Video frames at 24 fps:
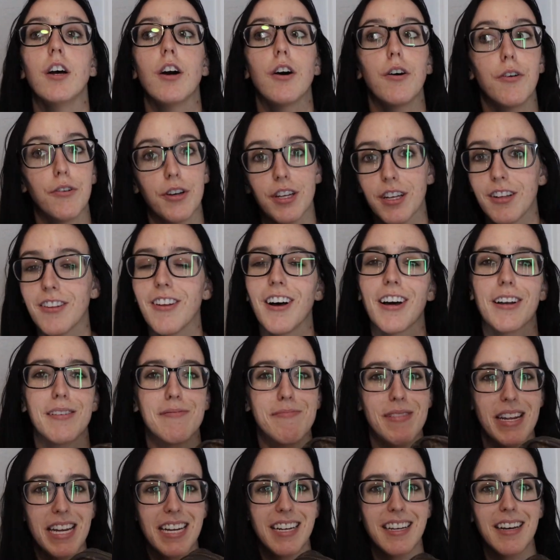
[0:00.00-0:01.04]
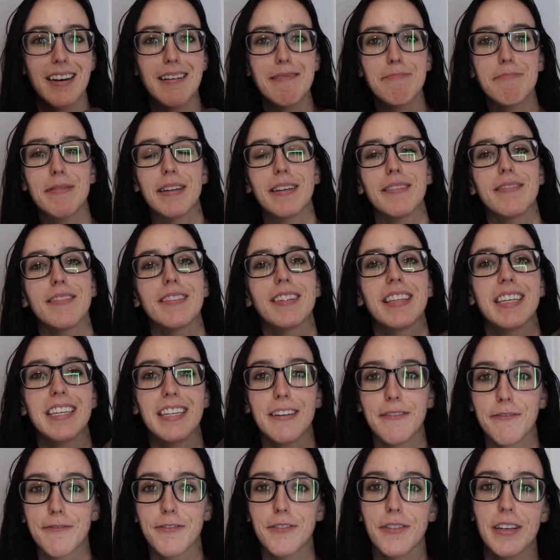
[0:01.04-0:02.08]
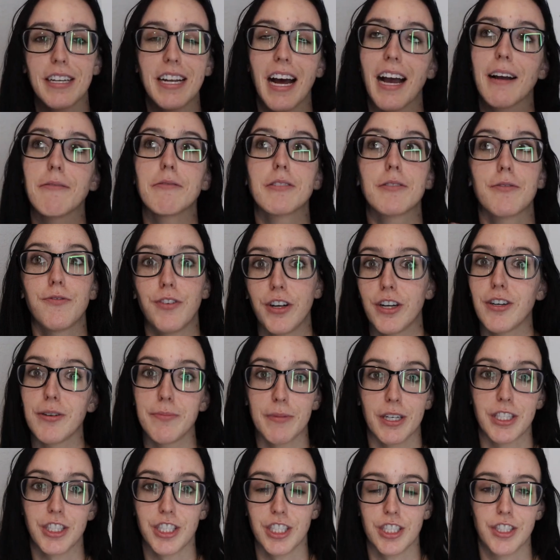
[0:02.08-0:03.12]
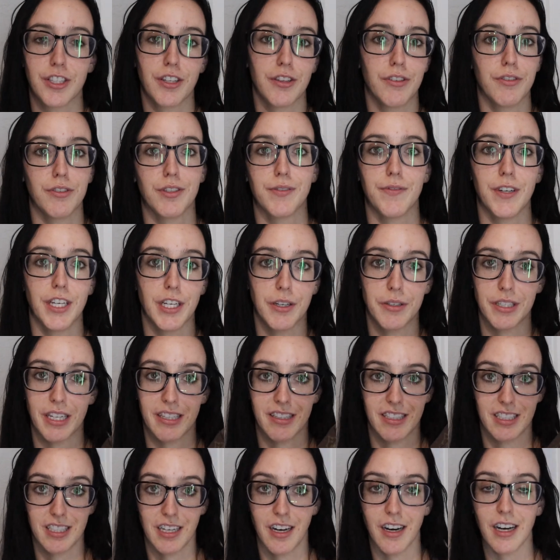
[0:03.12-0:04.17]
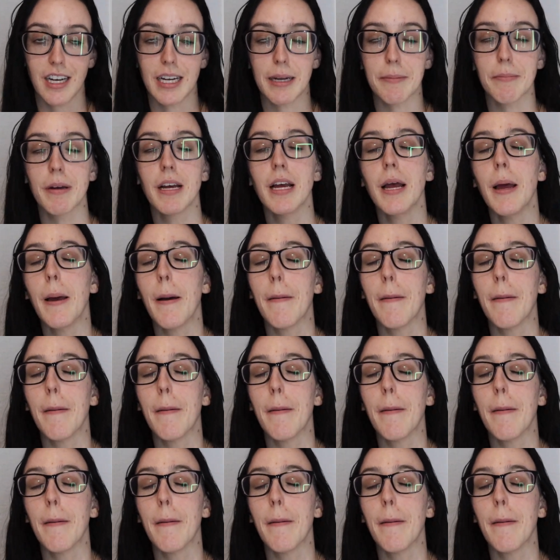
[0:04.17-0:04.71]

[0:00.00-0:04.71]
owning a lot of makeup, and and I was very much into those videos at the time.